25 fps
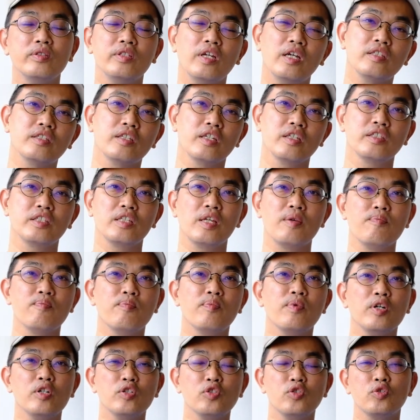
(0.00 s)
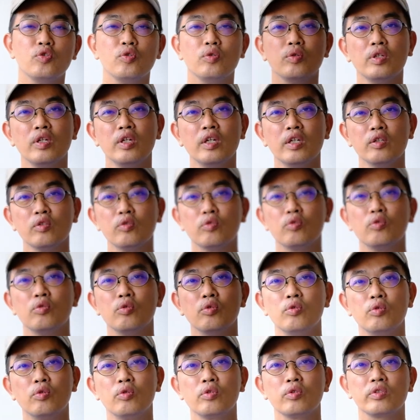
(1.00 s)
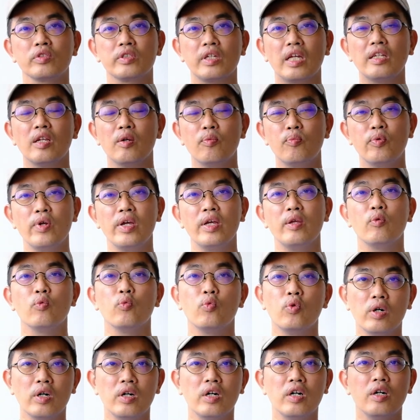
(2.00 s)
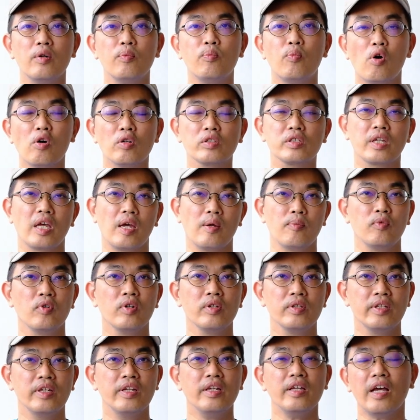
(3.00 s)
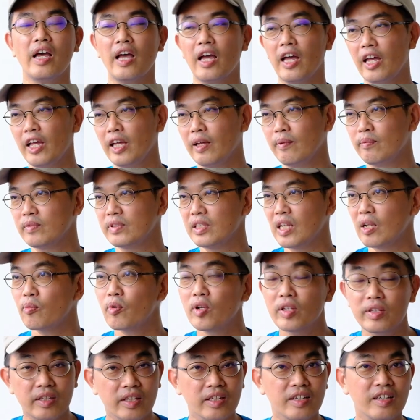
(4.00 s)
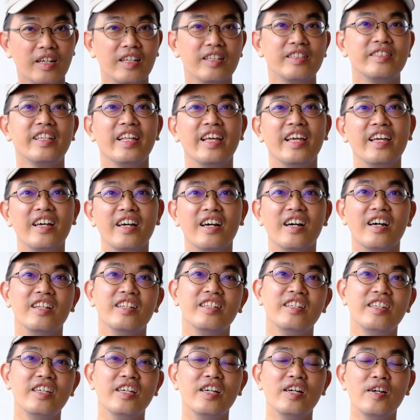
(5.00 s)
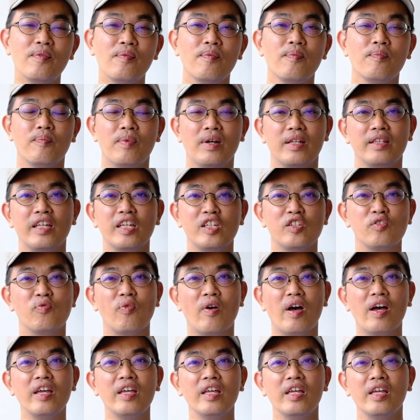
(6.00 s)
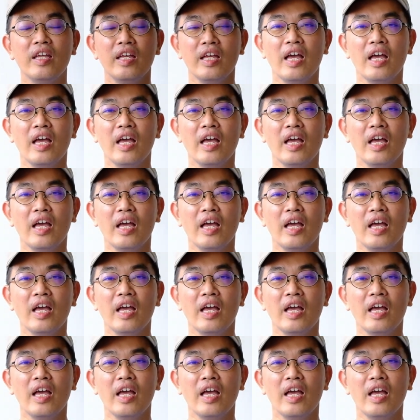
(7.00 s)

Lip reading: Just a simple shoot to celebrate World Box Camera Day. I am celebrating a day earlier, but that's fine.